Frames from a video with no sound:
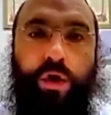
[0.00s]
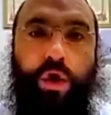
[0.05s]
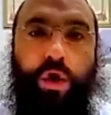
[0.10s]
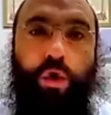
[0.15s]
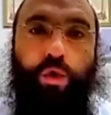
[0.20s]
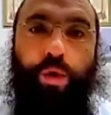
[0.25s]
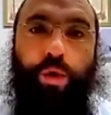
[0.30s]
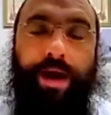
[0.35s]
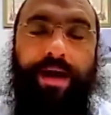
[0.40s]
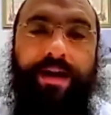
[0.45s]

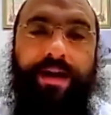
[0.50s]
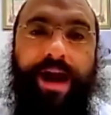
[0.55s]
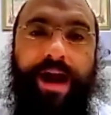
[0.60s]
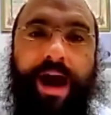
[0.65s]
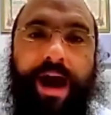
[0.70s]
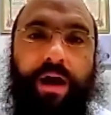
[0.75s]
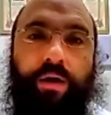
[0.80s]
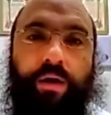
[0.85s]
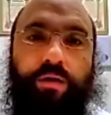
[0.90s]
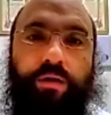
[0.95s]
right
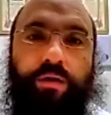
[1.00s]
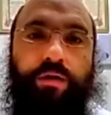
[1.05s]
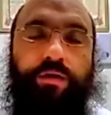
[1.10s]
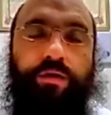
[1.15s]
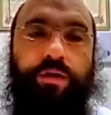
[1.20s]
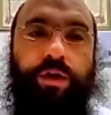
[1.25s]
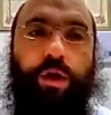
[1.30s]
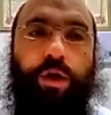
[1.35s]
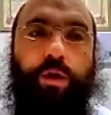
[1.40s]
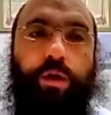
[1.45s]
now,
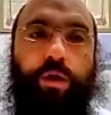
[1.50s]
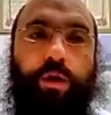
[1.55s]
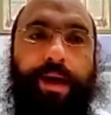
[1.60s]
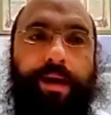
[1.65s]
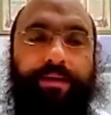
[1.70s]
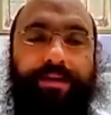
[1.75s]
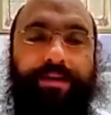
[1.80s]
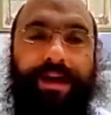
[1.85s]
the ground